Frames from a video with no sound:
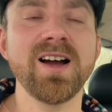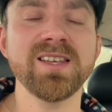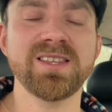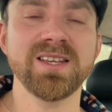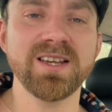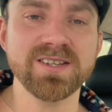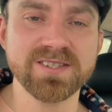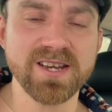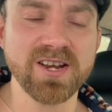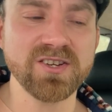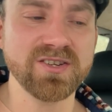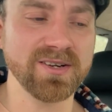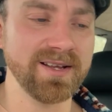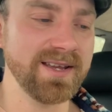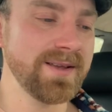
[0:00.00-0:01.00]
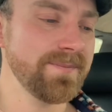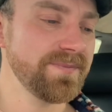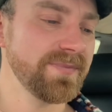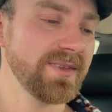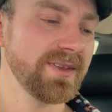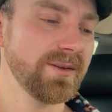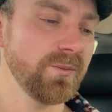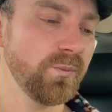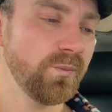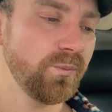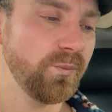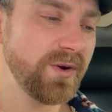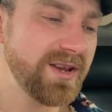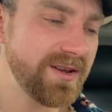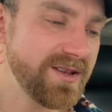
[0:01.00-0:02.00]
think essentially,
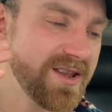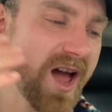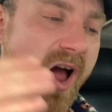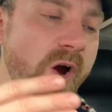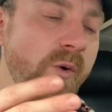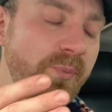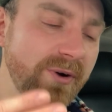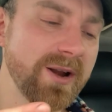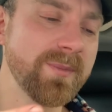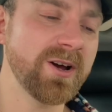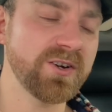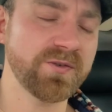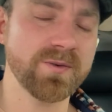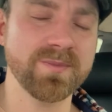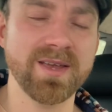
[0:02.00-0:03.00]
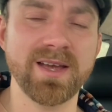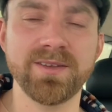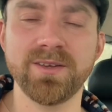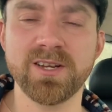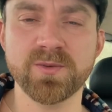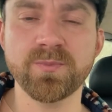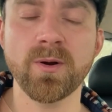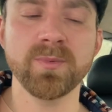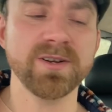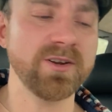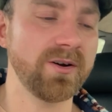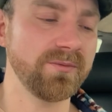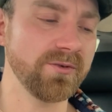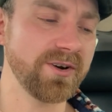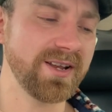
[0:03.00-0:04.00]
we know pretty much from that it's probably
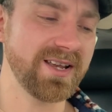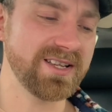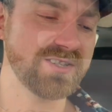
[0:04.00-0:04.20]
not running its